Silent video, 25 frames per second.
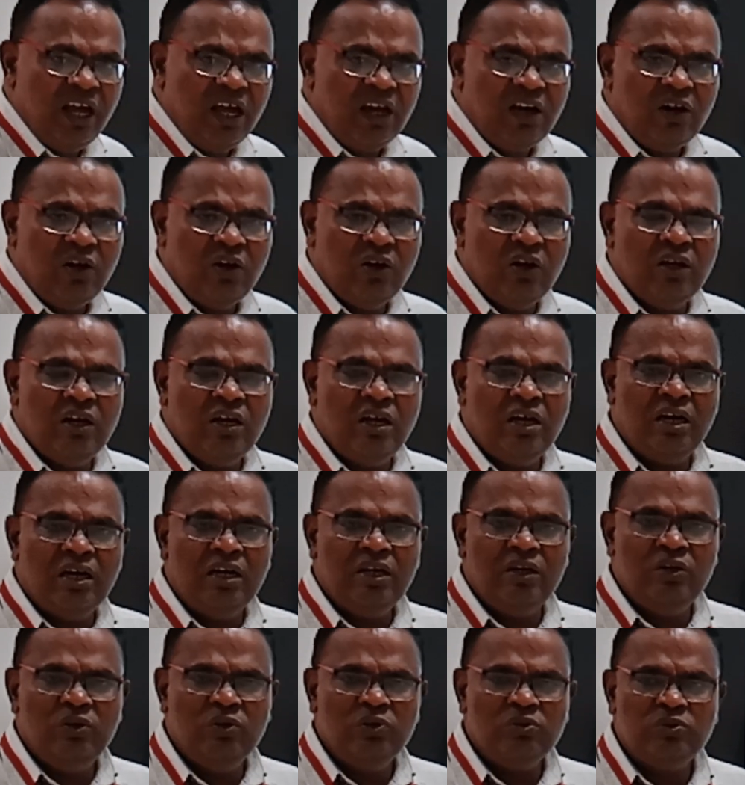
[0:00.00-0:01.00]
are
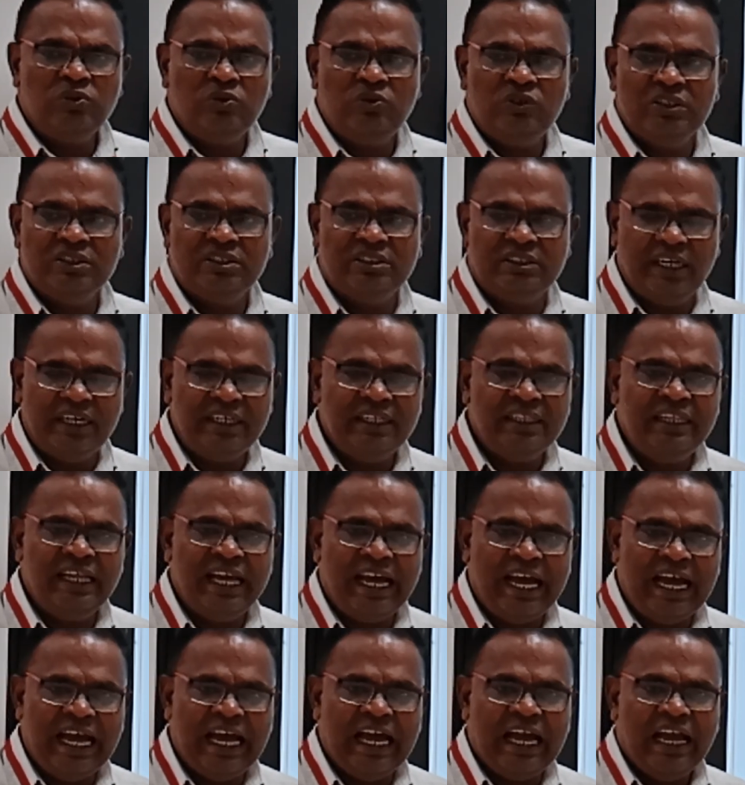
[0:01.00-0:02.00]
used to set
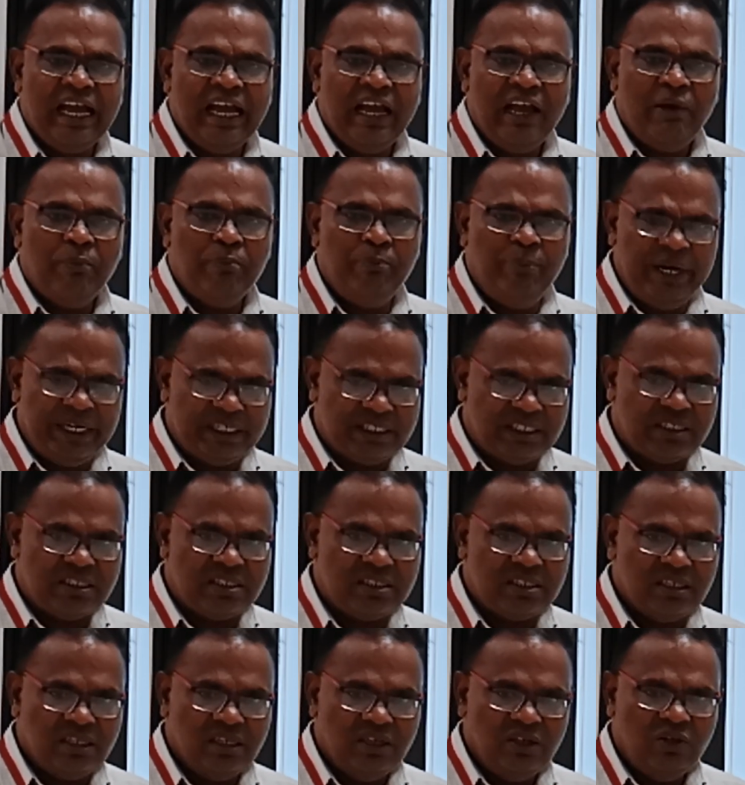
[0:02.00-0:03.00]
the
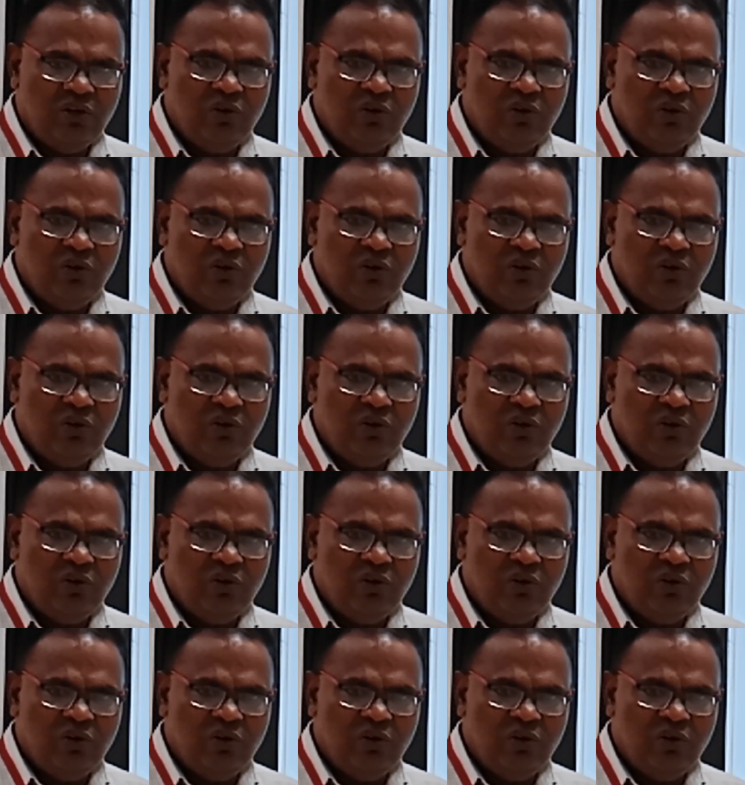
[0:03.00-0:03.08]
bits